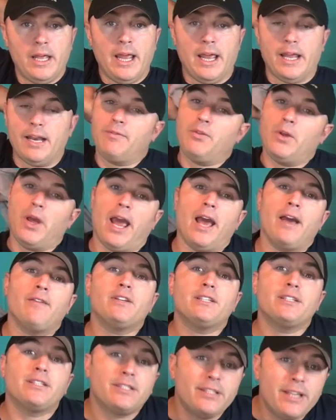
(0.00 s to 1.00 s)
And if you have
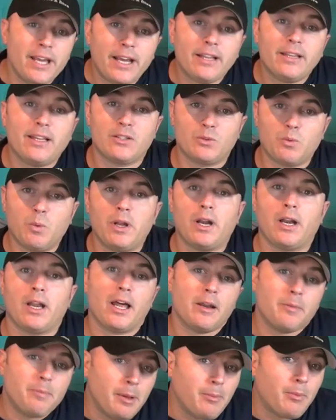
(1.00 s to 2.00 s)
a stick, that's what a
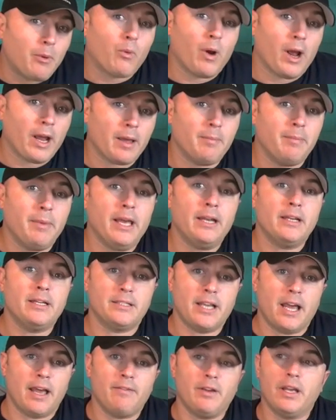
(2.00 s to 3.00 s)
lot of people recommend,
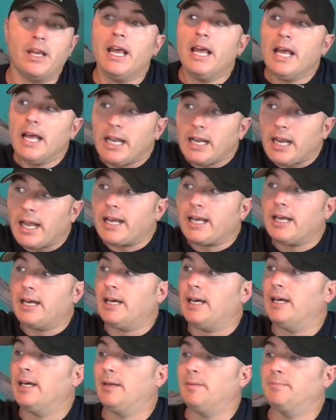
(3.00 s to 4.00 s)
is having like
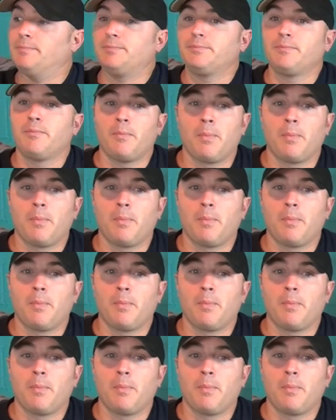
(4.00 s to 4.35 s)
a